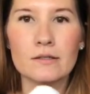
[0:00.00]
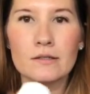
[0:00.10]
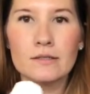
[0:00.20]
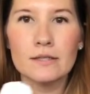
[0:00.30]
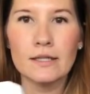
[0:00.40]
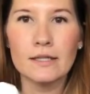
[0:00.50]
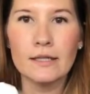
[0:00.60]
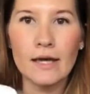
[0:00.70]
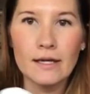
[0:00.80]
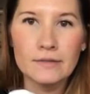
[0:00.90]
Just like
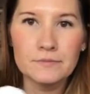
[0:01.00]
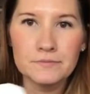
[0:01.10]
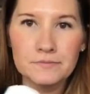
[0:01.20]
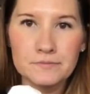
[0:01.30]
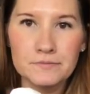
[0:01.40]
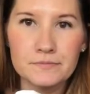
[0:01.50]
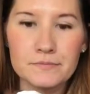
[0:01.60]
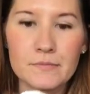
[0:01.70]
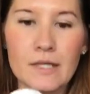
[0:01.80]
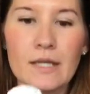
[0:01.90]
that.
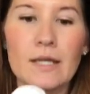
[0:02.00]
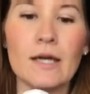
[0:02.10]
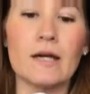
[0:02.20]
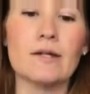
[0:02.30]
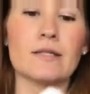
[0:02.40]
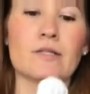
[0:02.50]
All right,